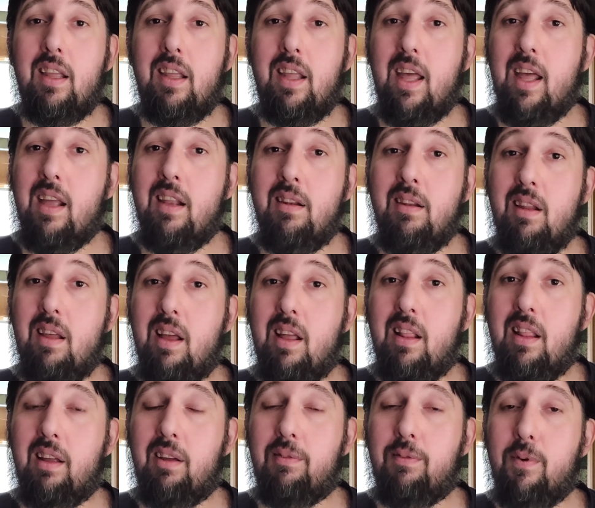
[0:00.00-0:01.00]
and I
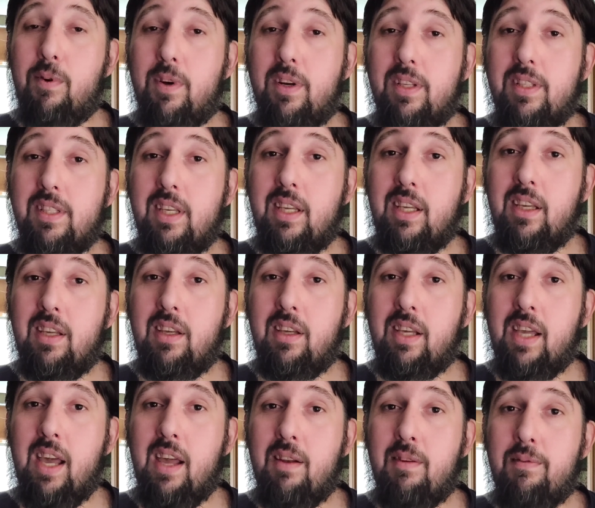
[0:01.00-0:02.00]
look forward to seeing you
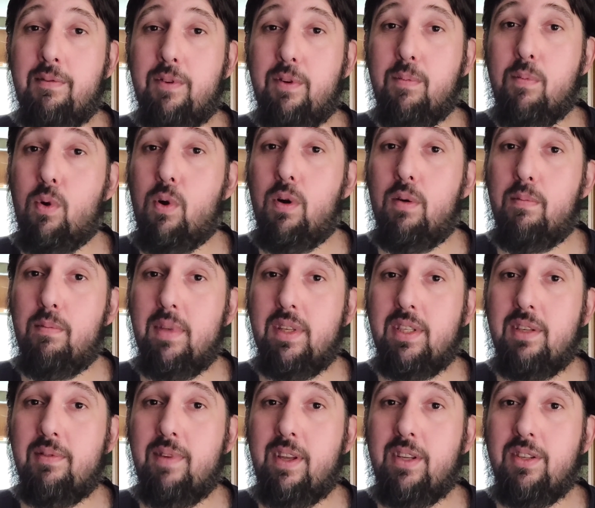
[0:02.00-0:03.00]
again for more
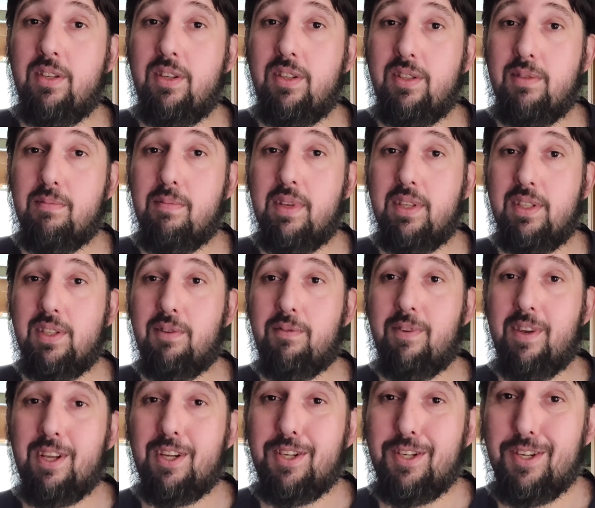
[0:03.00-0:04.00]
Misadventures of Mr.
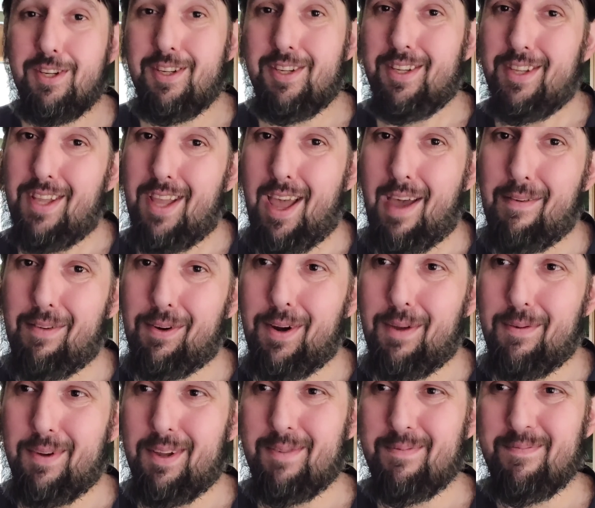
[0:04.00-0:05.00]
Fish. Have a
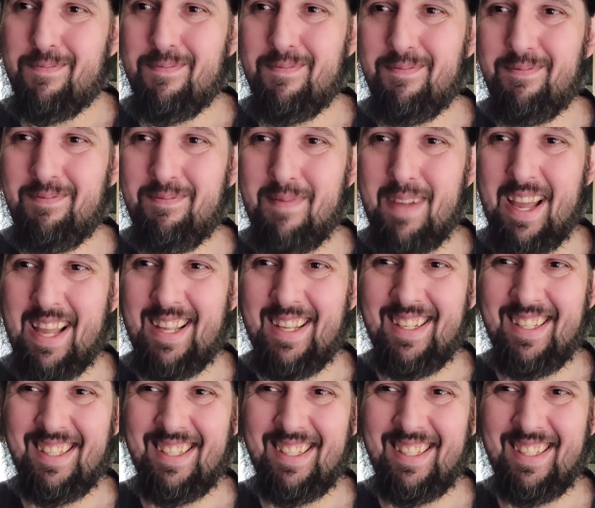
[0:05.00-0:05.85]
great one. Bye.